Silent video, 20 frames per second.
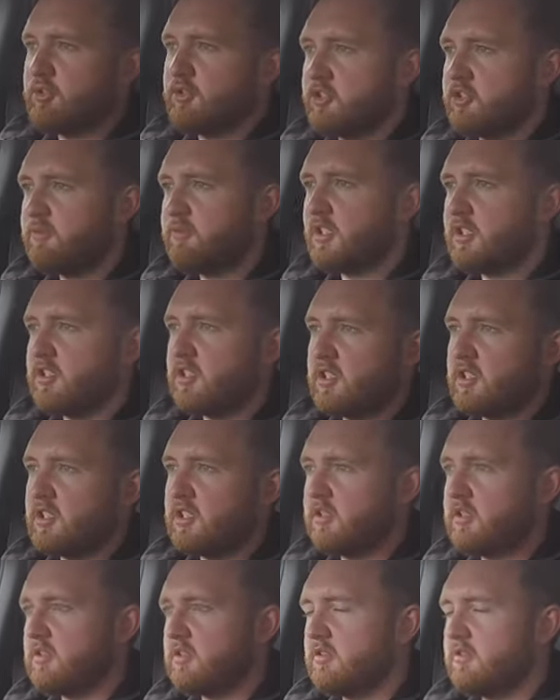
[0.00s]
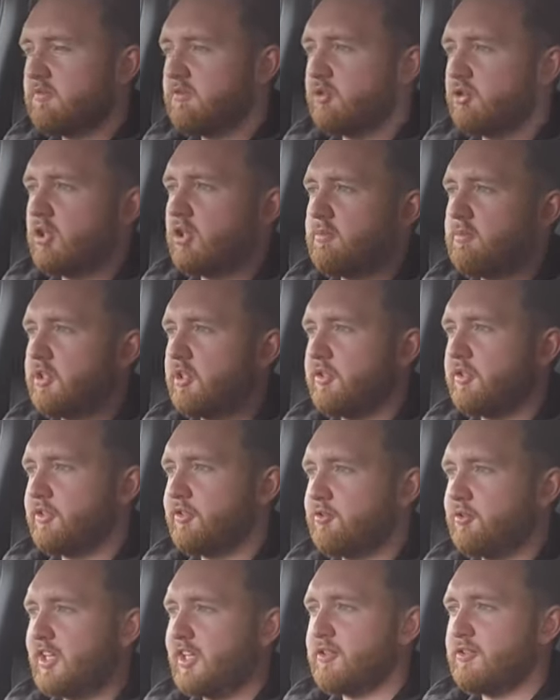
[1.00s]
sponge cake that you've dropped on the
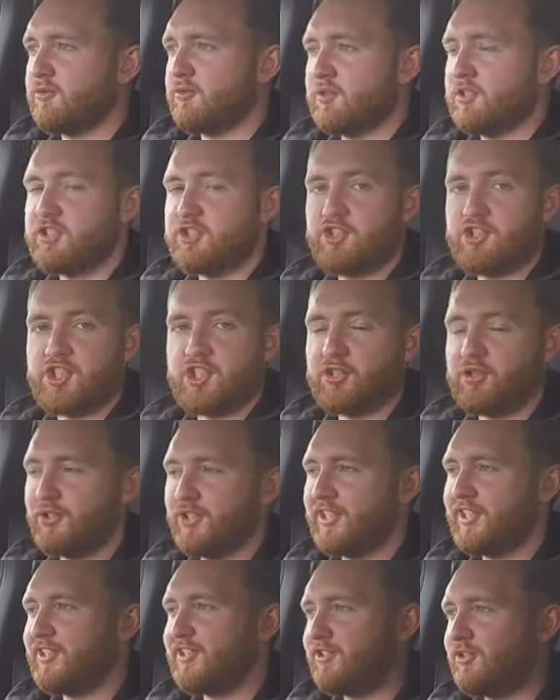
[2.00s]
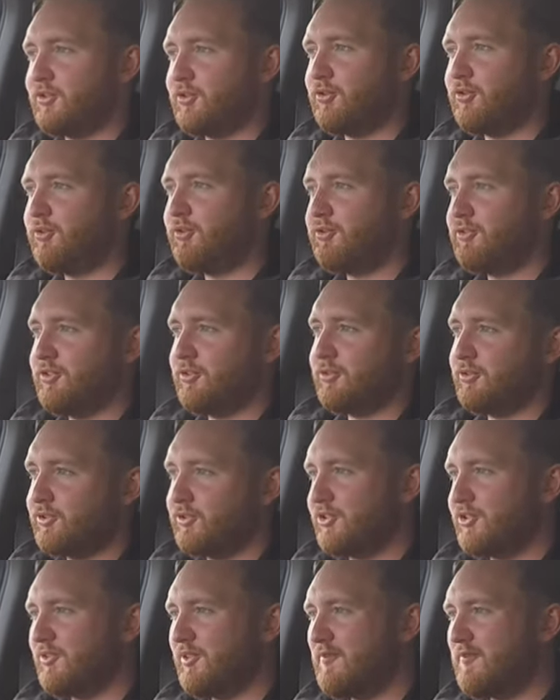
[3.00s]
ground when you show it a corner or two.
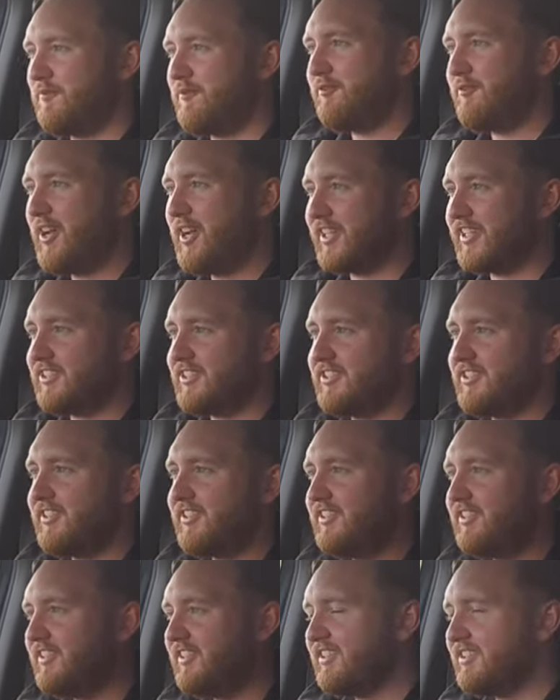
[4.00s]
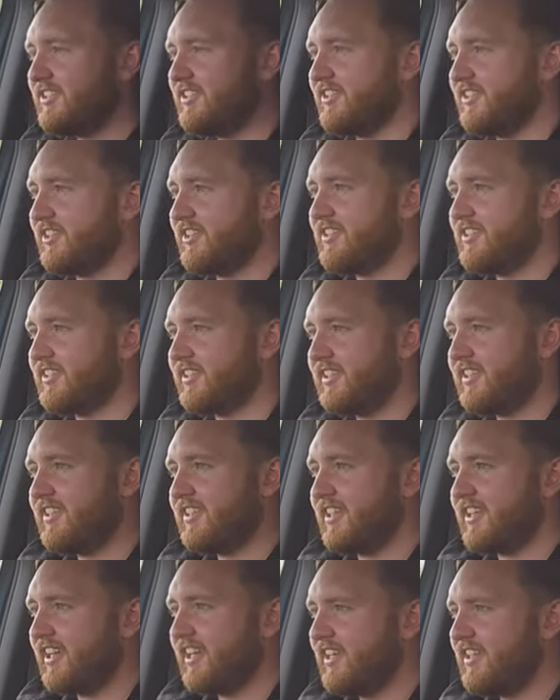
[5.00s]
In fact, I actually think it
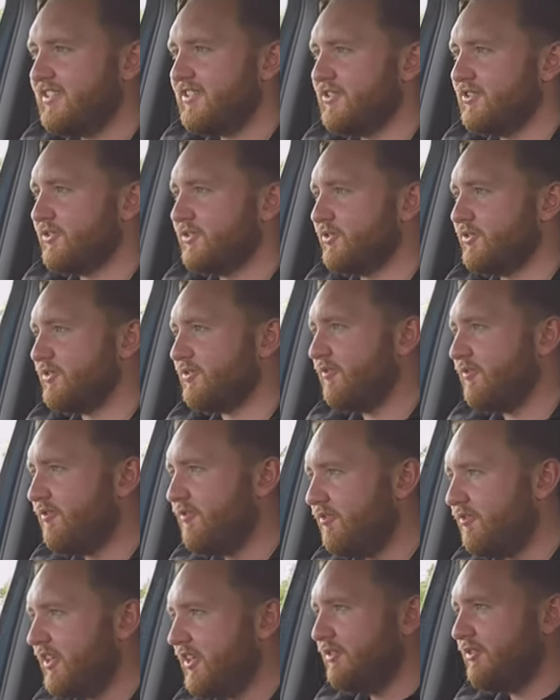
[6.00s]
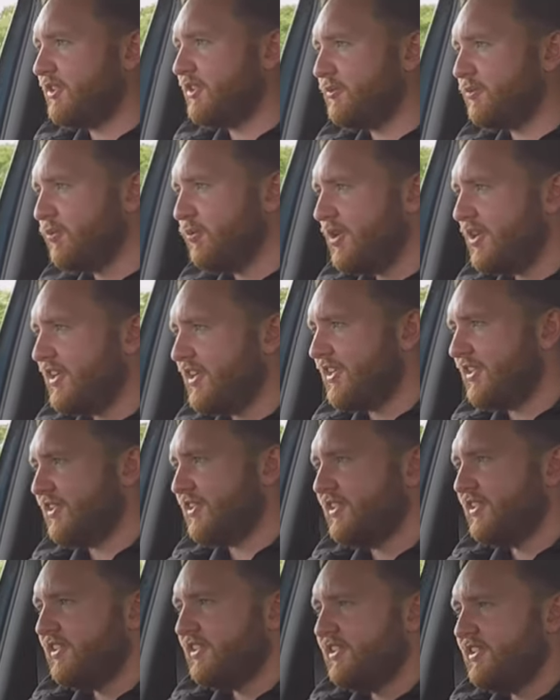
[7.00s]
handles very well.
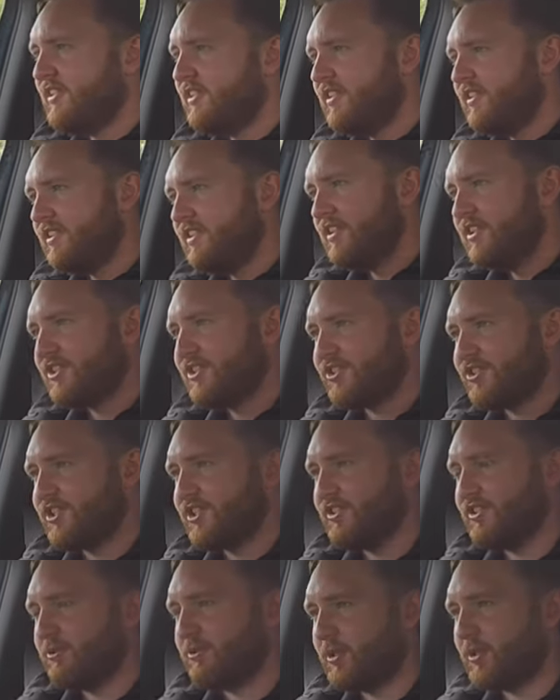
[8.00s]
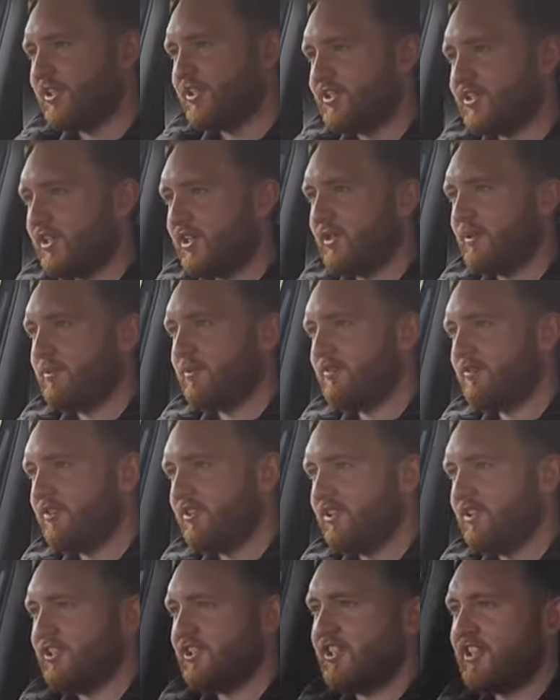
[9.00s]
The steering weights up
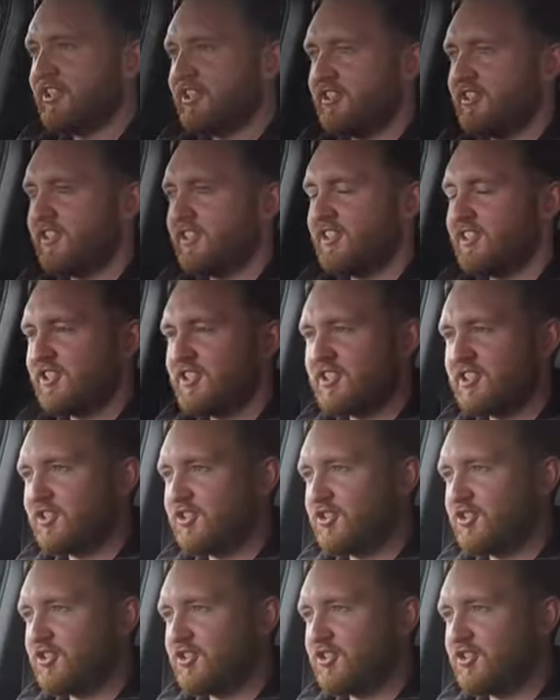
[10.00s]
very nicely. It's nice and